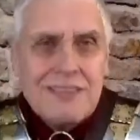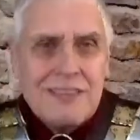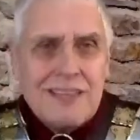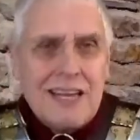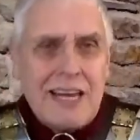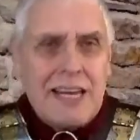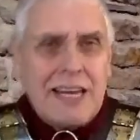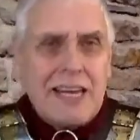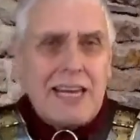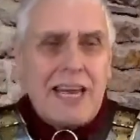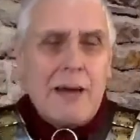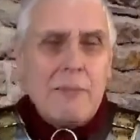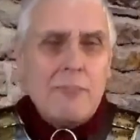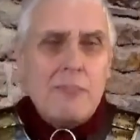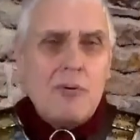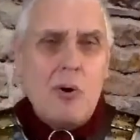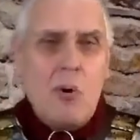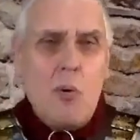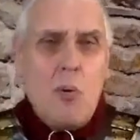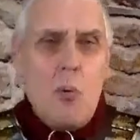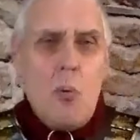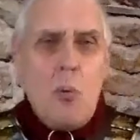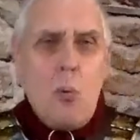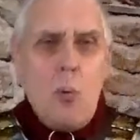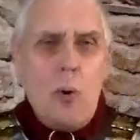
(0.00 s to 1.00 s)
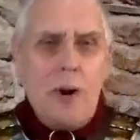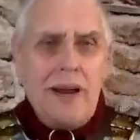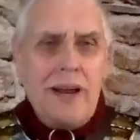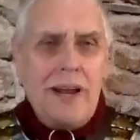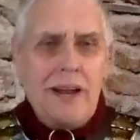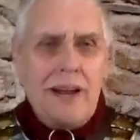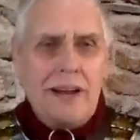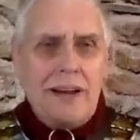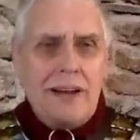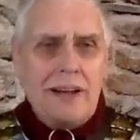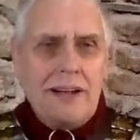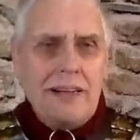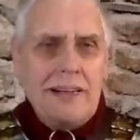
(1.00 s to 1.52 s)
They kept
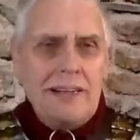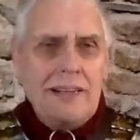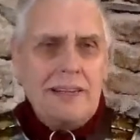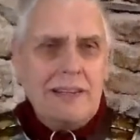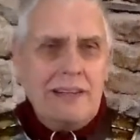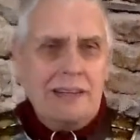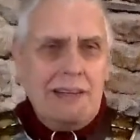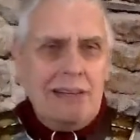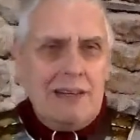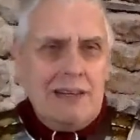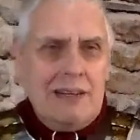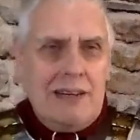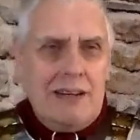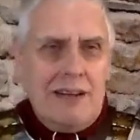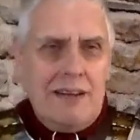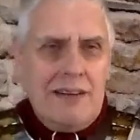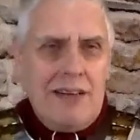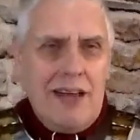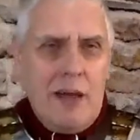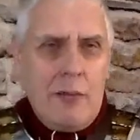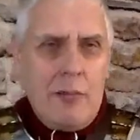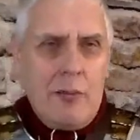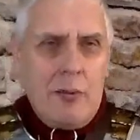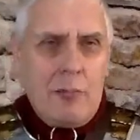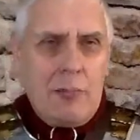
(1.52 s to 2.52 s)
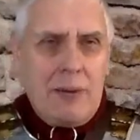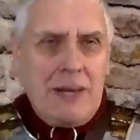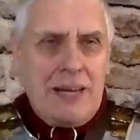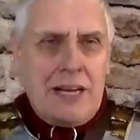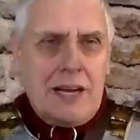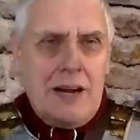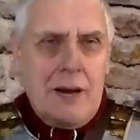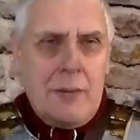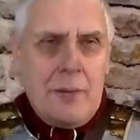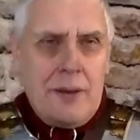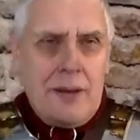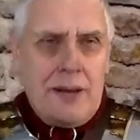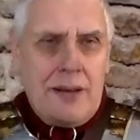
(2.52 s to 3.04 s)
winning and they were
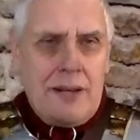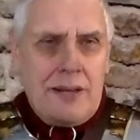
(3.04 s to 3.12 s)
becoming